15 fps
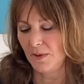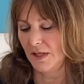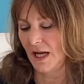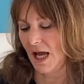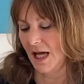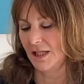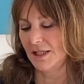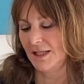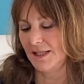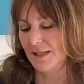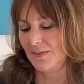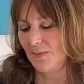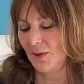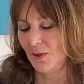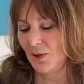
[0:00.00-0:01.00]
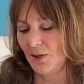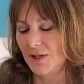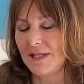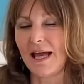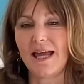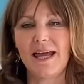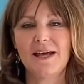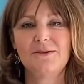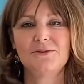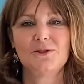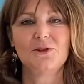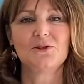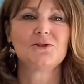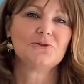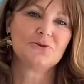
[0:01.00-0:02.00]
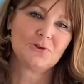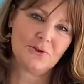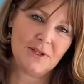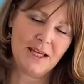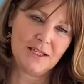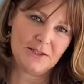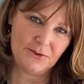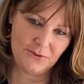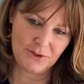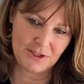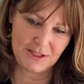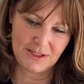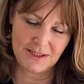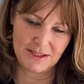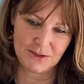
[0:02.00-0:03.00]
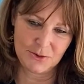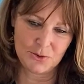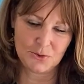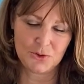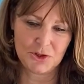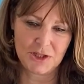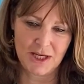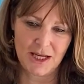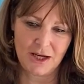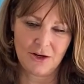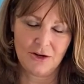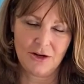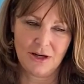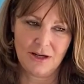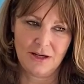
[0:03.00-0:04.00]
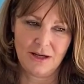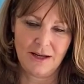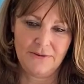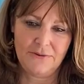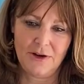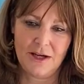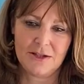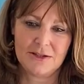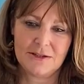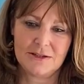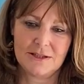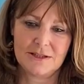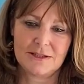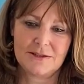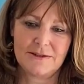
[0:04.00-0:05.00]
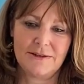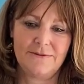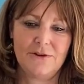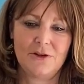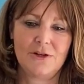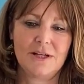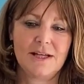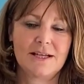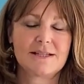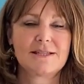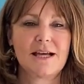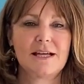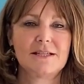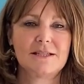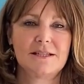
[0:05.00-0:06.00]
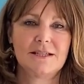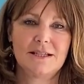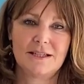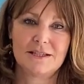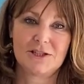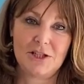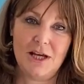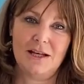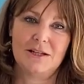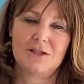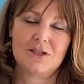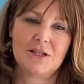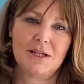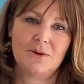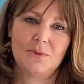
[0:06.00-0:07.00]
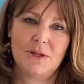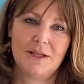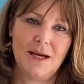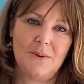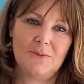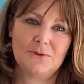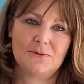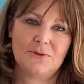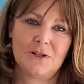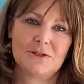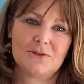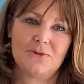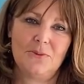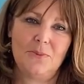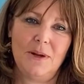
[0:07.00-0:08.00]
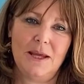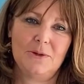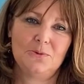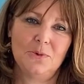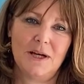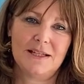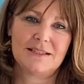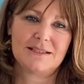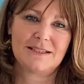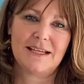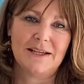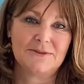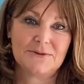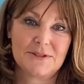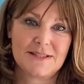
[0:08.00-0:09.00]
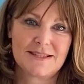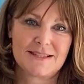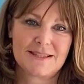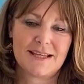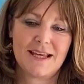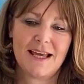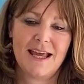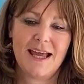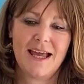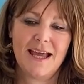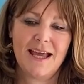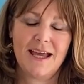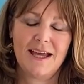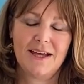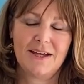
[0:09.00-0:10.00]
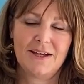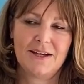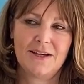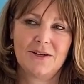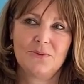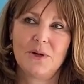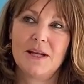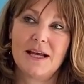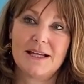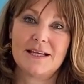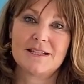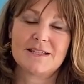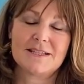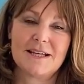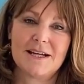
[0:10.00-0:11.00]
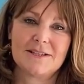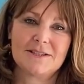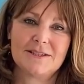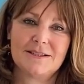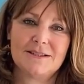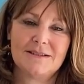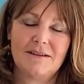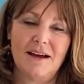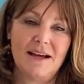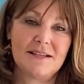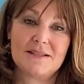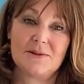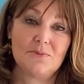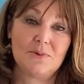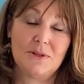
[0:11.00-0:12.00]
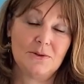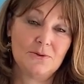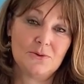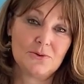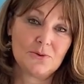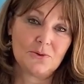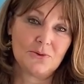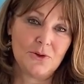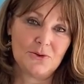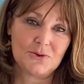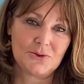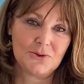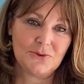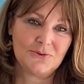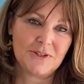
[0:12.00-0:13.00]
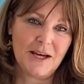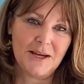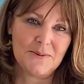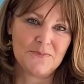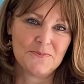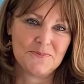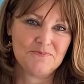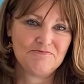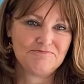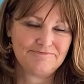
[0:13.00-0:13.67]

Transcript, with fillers: an artist because I have a lot of creativity to share. I find it very exciting and challenging when I'm in front of a plain white canvas uh, when I get started, I simply lose all notion of time.